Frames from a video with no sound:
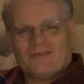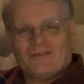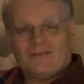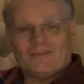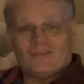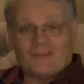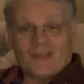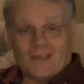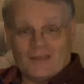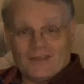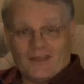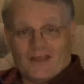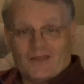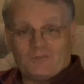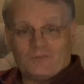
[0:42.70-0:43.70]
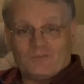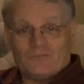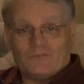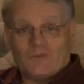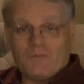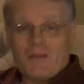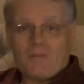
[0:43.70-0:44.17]
Today I'm
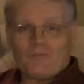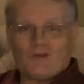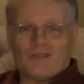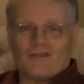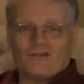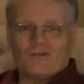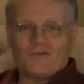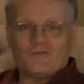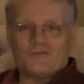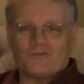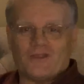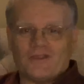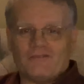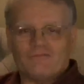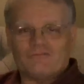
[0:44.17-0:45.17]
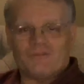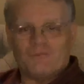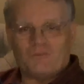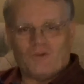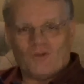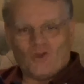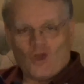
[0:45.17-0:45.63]
remembering a good friend
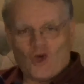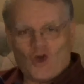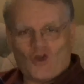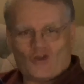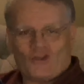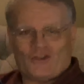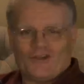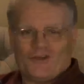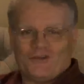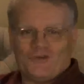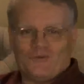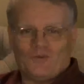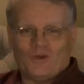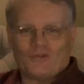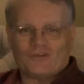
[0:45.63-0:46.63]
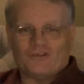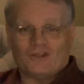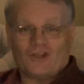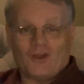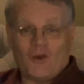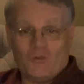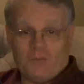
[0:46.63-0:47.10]
from long ago who worked in a
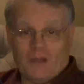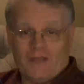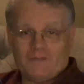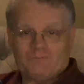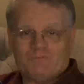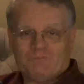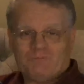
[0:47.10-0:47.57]
coal mine,